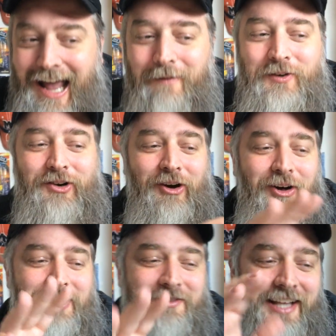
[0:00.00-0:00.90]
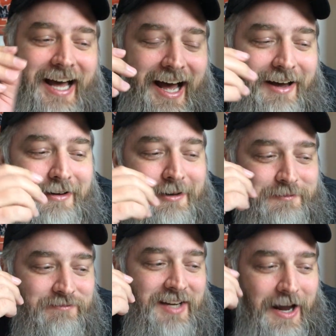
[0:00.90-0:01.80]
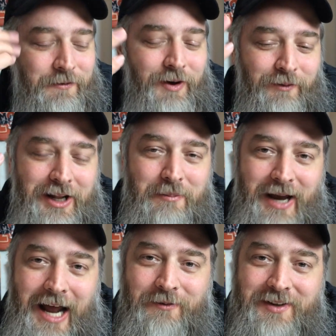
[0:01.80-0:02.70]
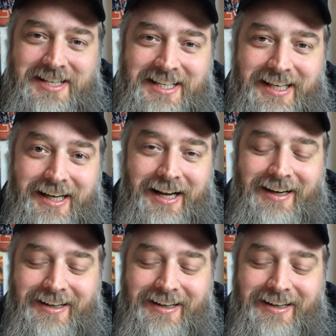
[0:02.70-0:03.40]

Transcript: after all of that, I felt really bad for this kid.